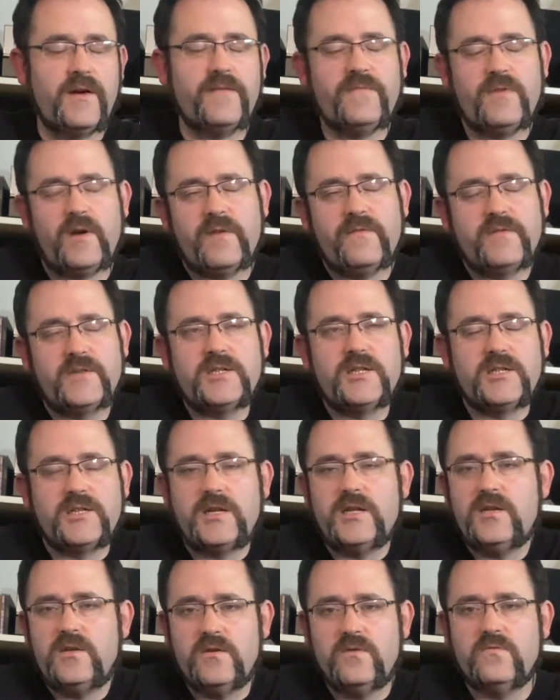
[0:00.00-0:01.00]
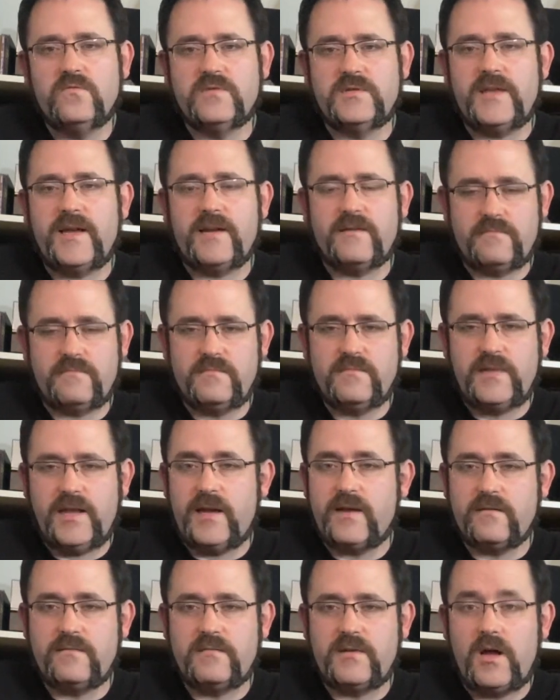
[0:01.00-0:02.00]
I've essentially used
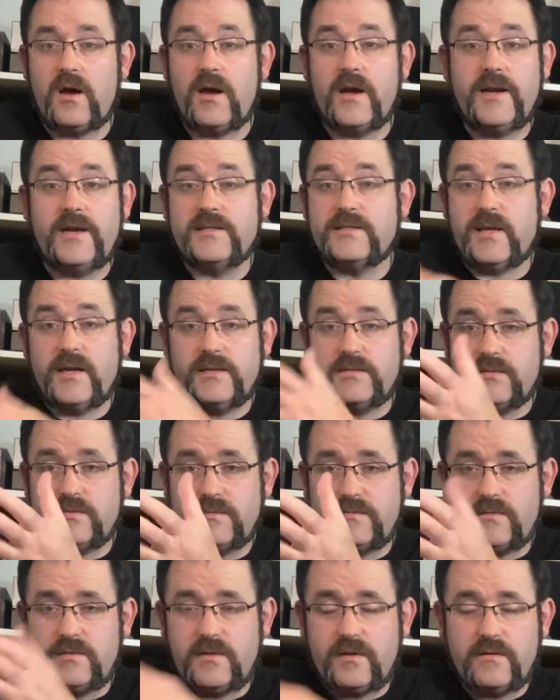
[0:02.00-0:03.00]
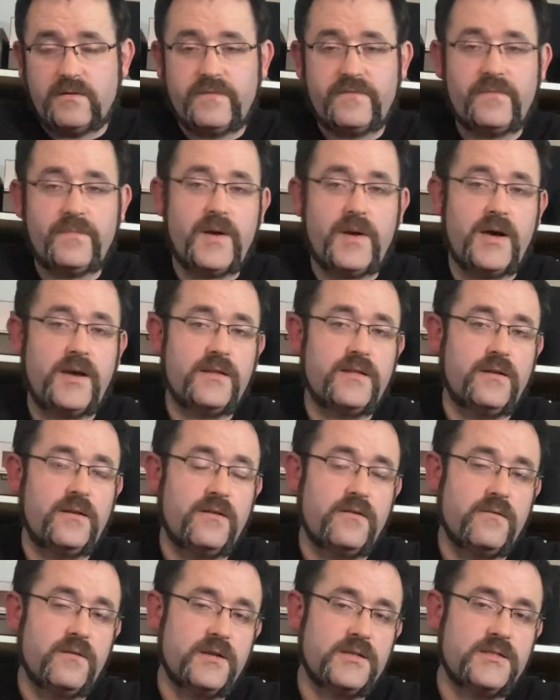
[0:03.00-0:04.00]
that line as as part of the
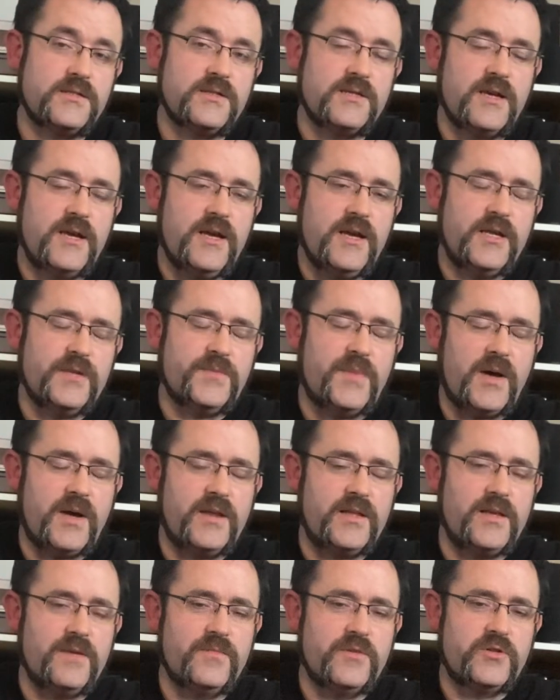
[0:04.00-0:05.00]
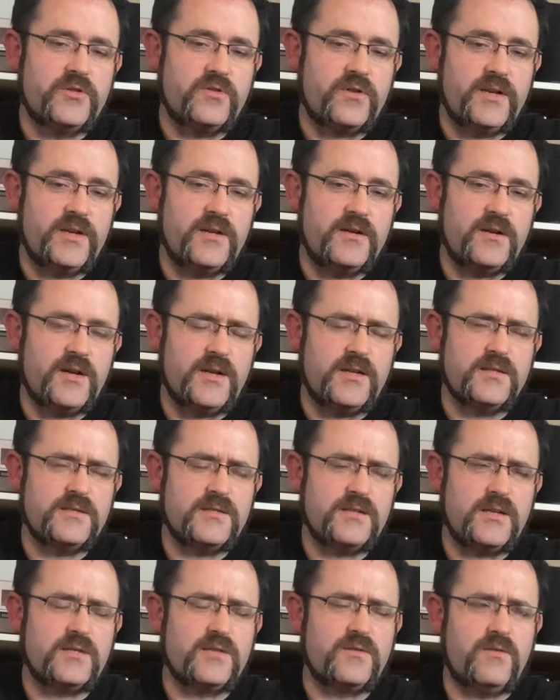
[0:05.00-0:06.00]
lyrics, as part of the imagery, and I
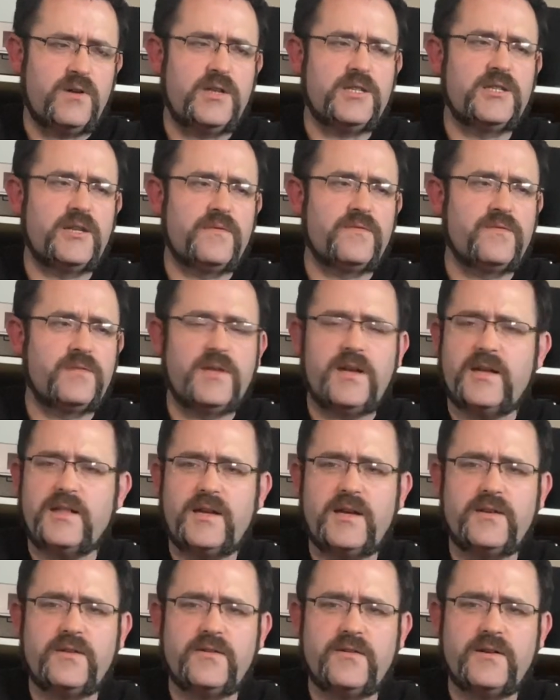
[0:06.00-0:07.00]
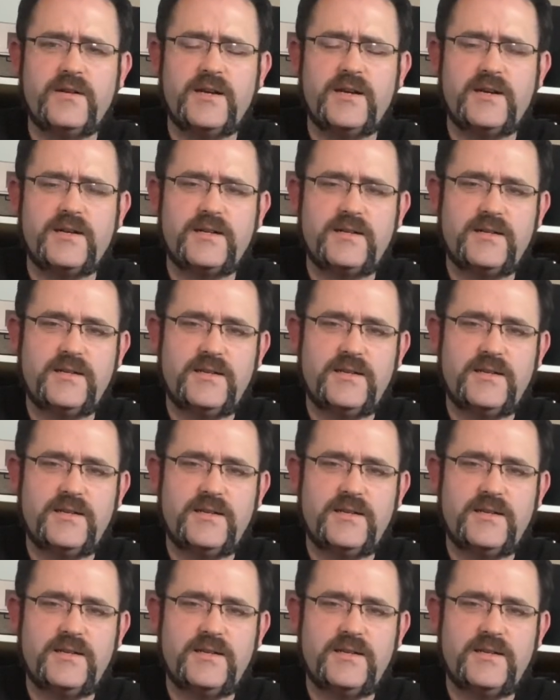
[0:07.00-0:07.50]
was quite chuffed with how that turned out.